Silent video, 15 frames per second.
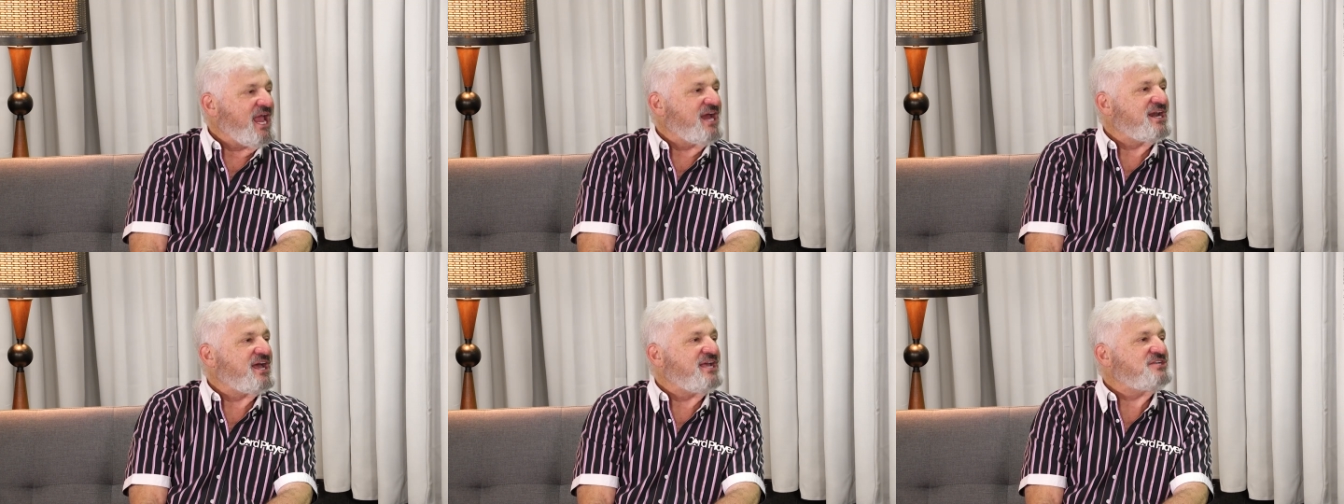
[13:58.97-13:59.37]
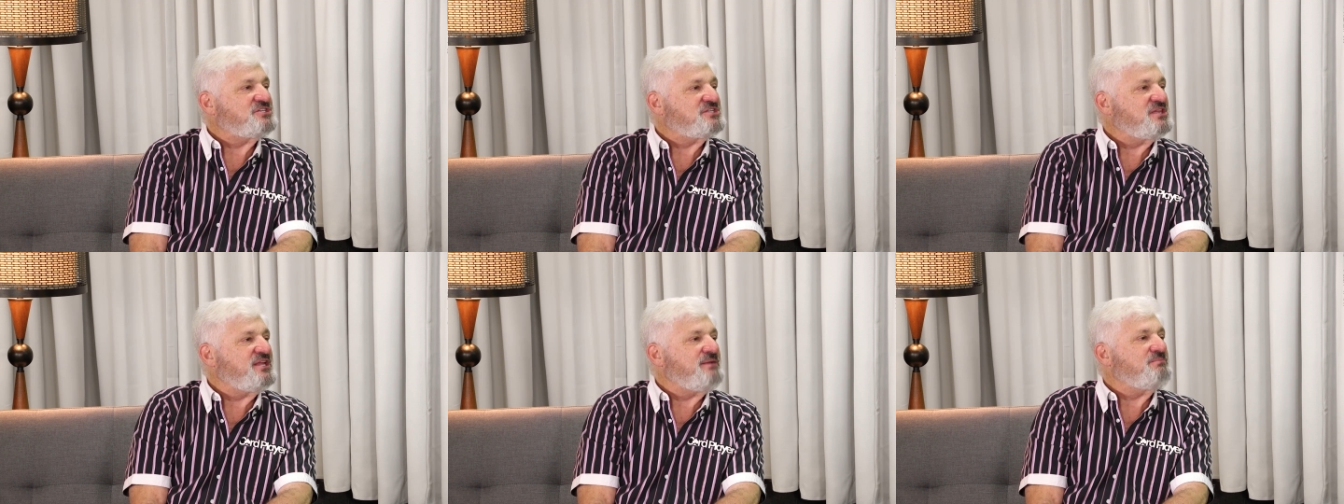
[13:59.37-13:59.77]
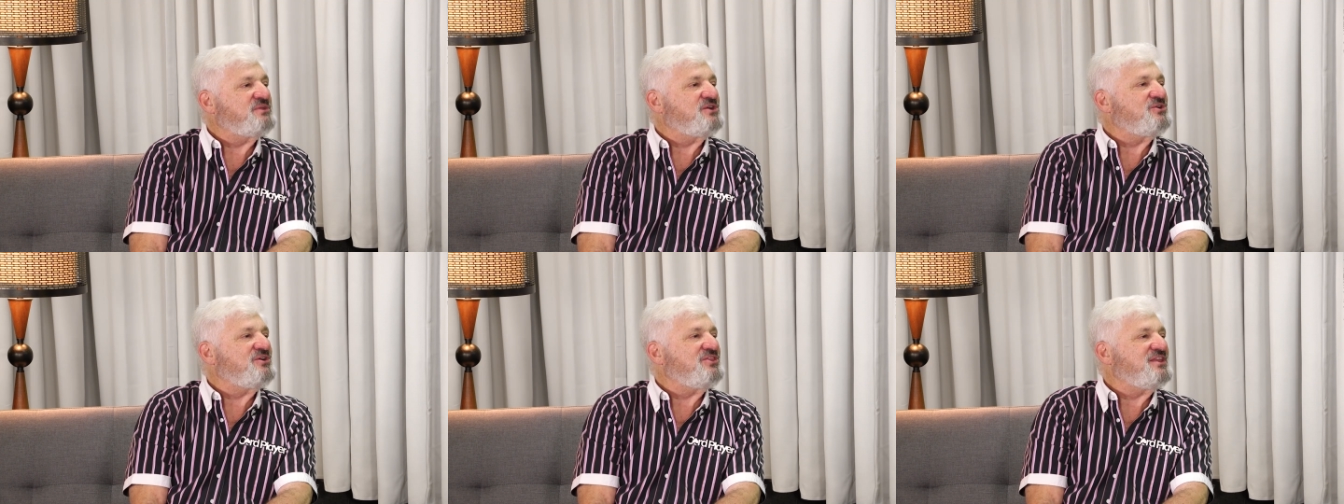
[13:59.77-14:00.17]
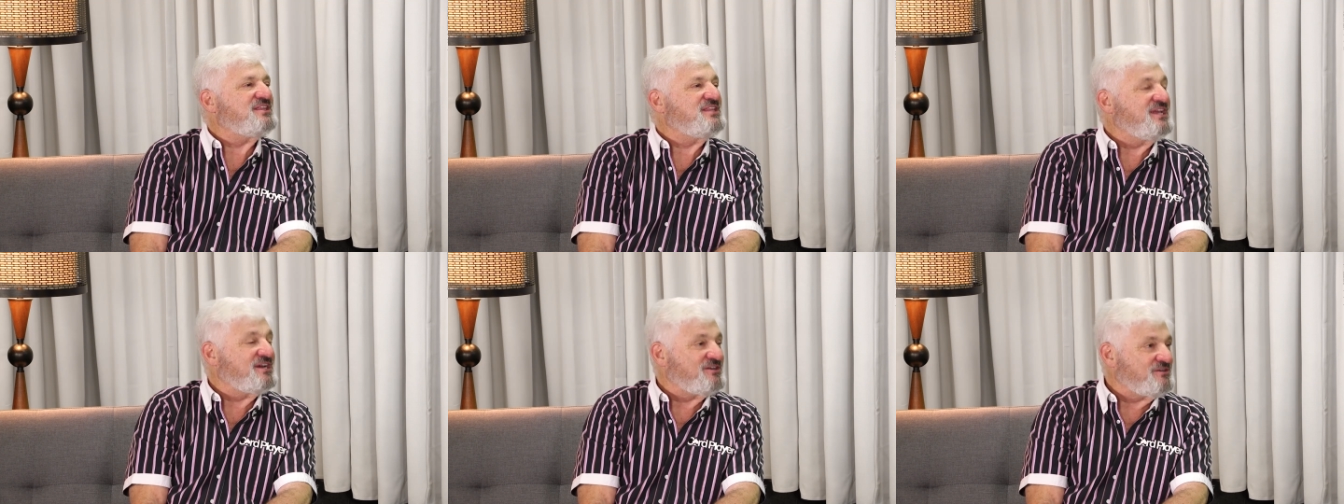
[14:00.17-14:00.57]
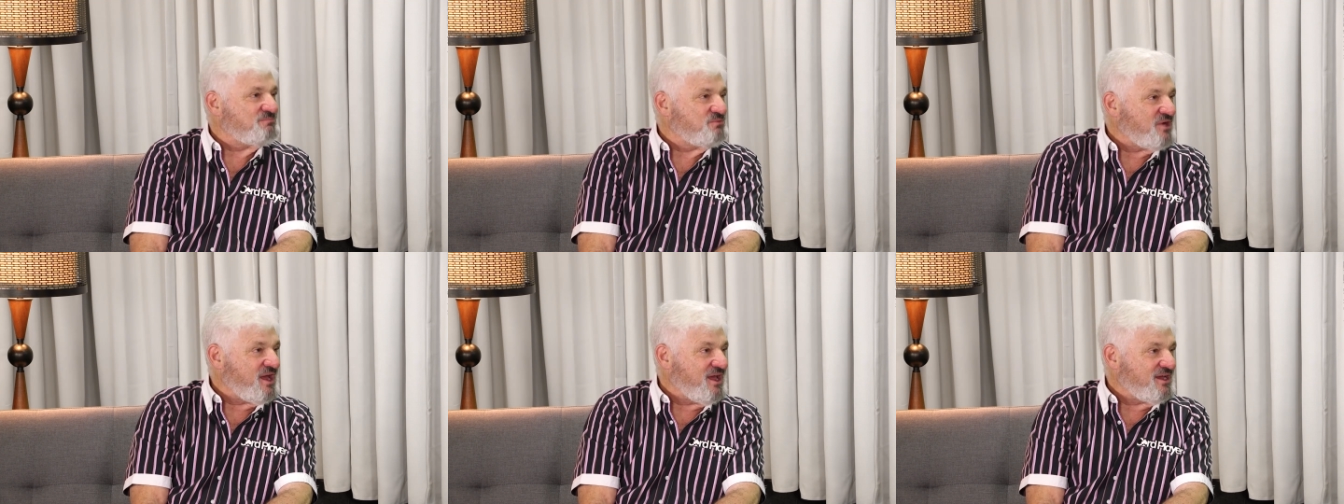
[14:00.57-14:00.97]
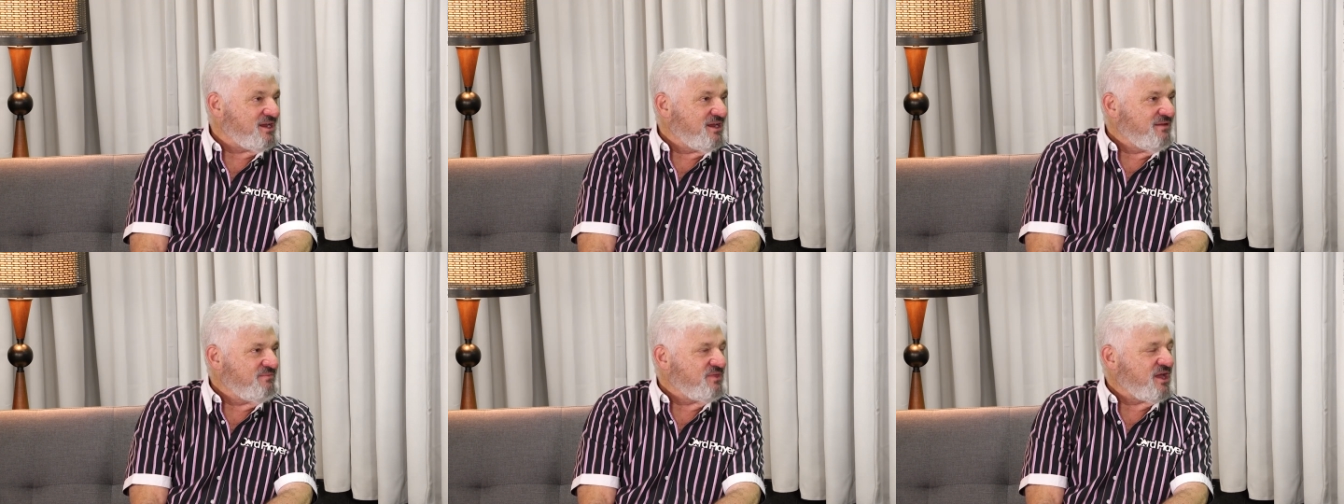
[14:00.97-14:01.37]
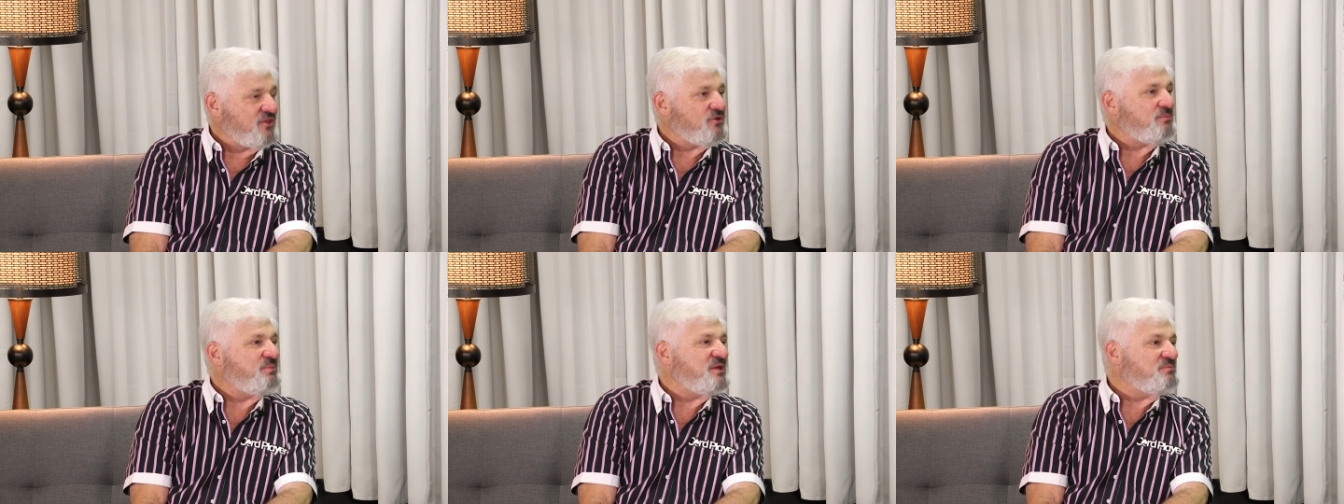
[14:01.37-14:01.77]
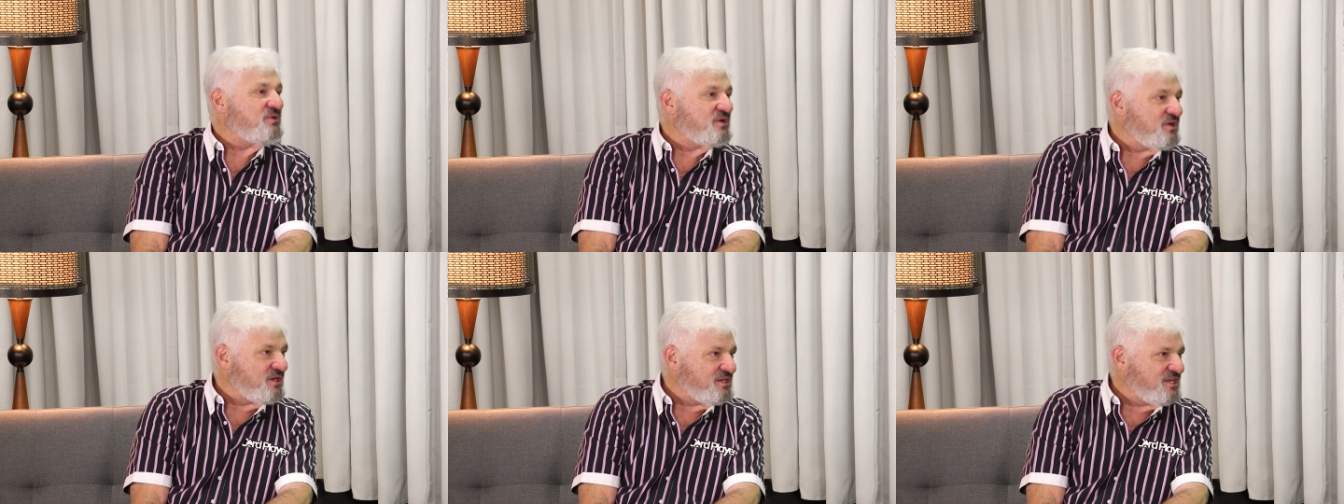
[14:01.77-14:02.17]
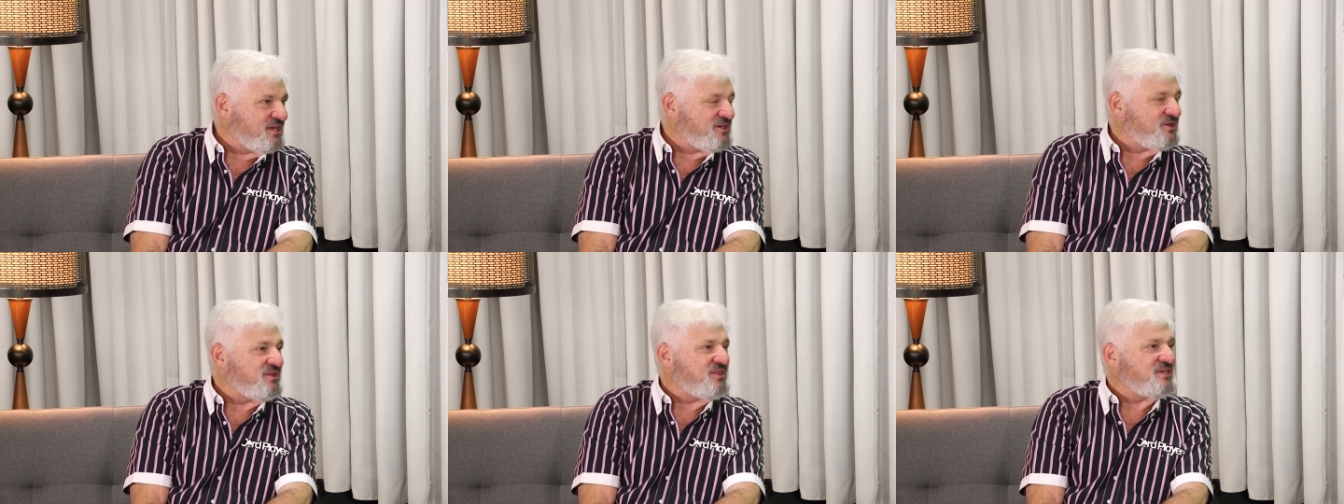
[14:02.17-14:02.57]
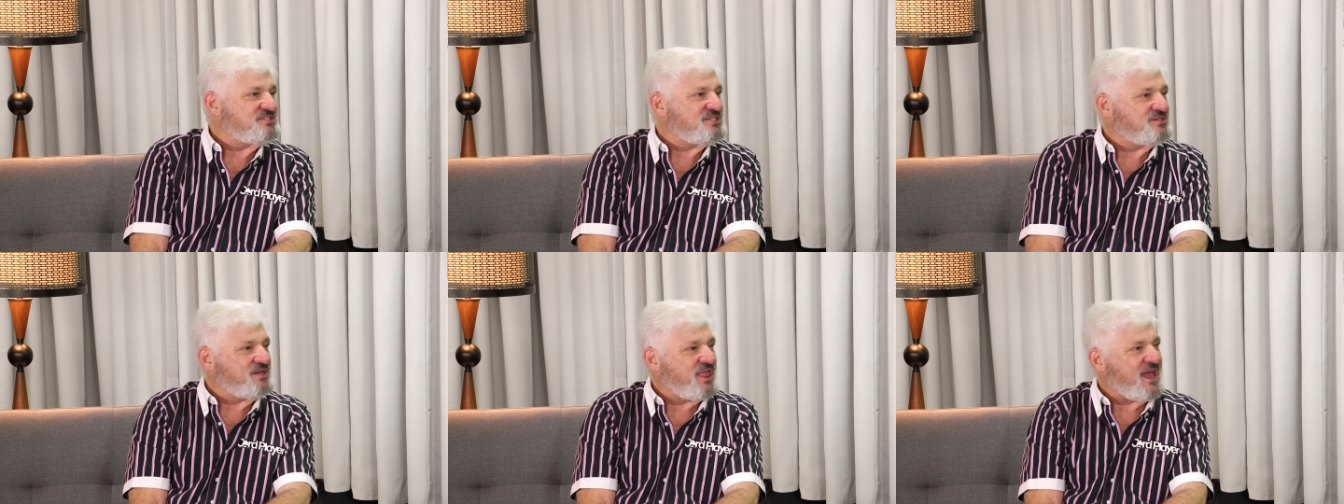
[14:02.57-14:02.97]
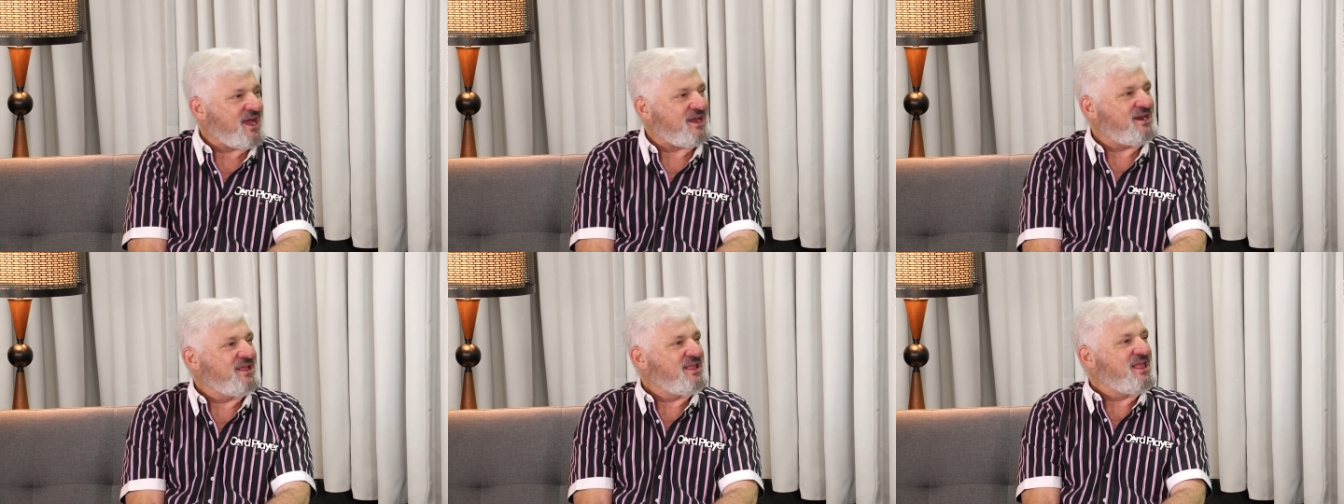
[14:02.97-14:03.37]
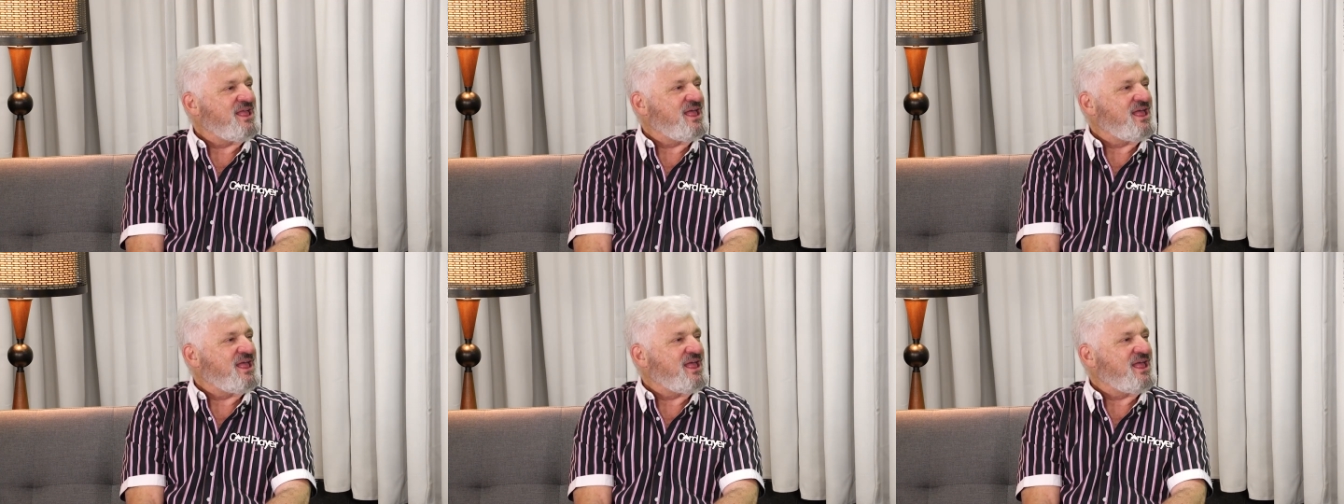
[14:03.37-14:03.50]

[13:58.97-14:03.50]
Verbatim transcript: and I sleep during the dinner break. Other people go to dinner and this or that.